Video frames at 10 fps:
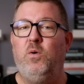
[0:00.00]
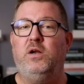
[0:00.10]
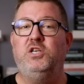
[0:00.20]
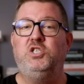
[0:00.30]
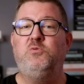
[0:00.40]
you
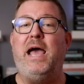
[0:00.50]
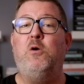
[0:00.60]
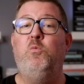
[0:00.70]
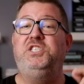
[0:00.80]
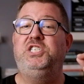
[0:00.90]
want to
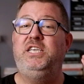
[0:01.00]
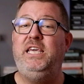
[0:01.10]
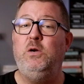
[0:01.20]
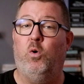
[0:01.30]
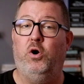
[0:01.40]
track which
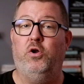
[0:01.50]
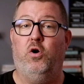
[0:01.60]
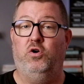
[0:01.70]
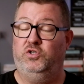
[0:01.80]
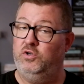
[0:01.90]
keyword
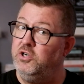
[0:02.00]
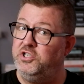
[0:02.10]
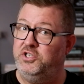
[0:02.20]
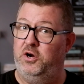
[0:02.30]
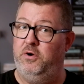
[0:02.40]
or
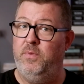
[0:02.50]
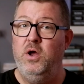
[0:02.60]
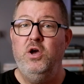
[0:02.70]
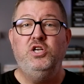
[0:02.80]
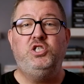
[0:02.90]
search term
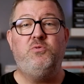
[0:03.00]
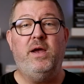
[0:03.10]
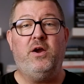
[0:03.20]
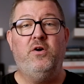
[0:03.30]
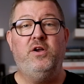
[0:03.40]

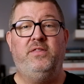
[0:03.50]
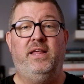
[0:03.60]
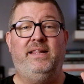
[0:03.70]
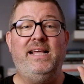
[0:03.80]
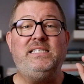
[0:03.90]
triggered
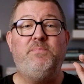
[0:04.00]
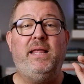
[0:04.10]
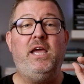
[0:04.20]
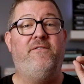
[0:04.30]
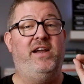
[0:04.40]
the
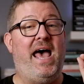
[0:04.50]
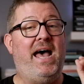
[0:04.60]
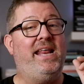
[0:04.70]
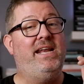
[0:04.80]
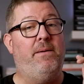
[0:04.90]
display of an
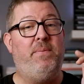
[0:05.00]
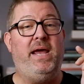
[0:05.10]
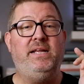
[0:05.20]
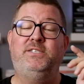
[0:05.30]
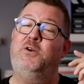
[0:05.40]
ad in a
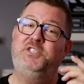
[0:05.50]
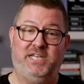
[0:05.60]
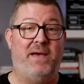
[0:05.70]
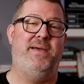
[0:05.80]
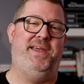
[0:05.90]
paid search
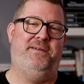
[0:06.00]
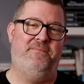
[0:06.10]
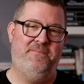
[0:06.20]
campaign.